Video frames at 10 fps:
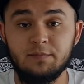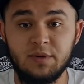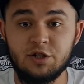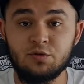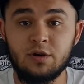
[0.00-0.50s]

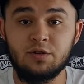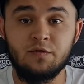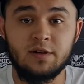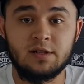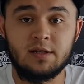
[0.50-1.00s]
Be sure
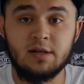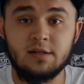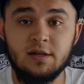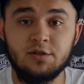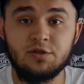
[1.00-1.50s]
to visit
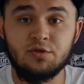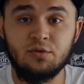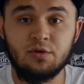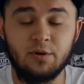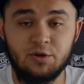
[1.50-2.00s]
us in
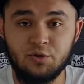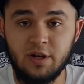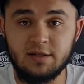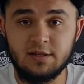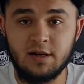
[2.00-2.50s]
store to
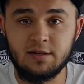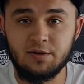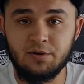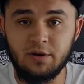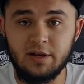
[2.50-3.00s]
get
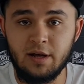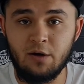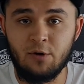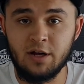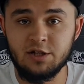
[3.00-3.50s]
started on your
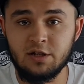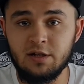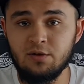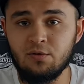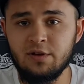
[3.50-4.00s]
DIY
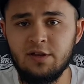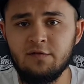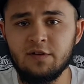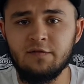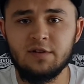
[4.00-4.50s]
journey, or
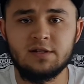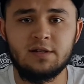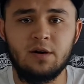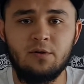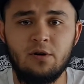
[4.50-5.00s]
even
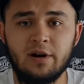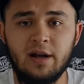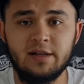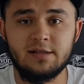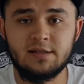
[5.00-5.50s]
visit our
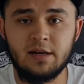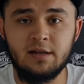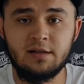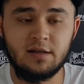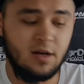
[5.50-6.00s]
online
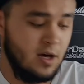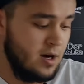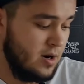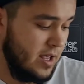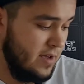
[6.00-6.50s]
site.
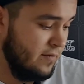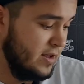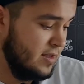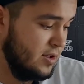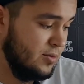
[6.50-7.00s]

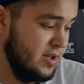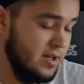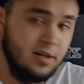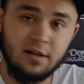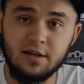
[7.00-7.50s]
Everything you
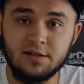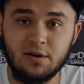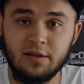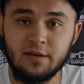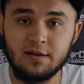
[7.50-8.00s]
need is
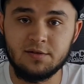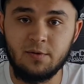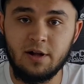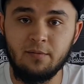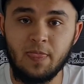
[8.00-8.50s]
on there as
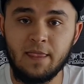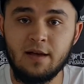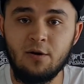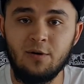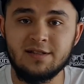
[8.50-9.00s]
well.
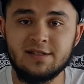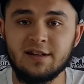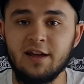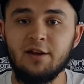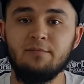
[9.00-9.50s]
Once
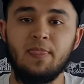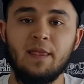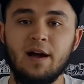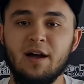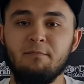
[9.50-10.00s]
again,
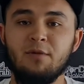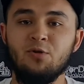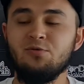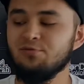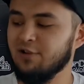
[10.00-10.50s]
I'm
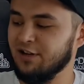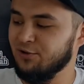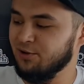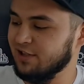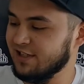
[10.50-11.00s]
Mo,
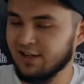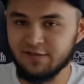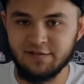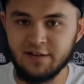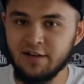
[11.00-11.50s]
and do
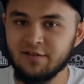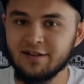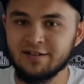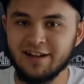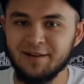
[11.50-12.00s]
yourself a
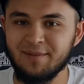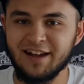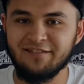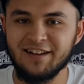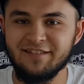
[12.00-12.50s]
flavor at
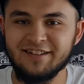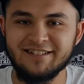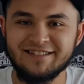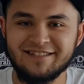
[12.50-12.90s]
Black Flavour.